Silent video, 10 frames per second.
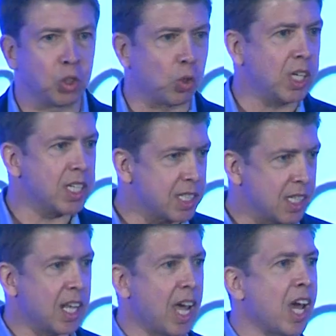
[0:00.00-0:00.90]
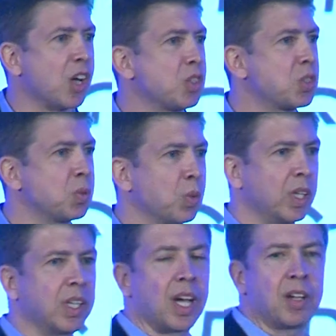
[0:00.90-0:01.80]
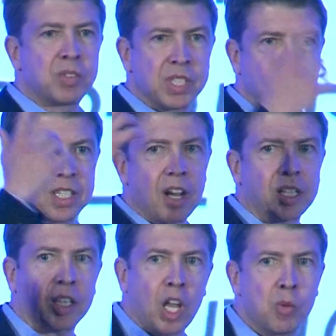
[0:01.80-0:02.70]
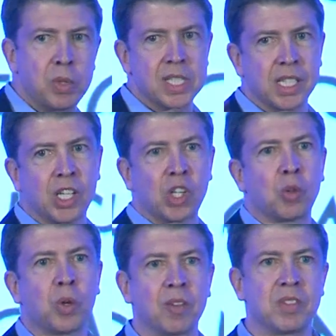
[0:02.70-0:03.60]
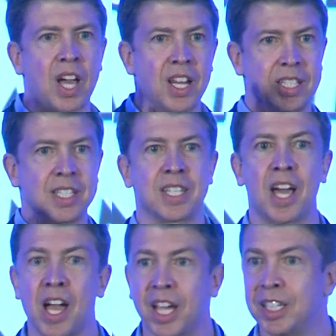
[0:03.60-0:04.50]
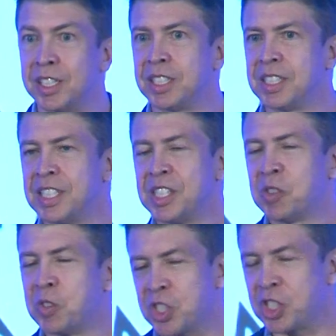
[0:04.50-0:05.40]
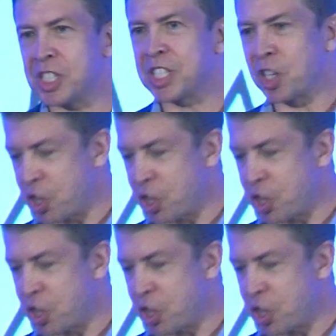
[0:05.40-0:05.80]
.green is in the house. I've seen .club is here. We have .design, which just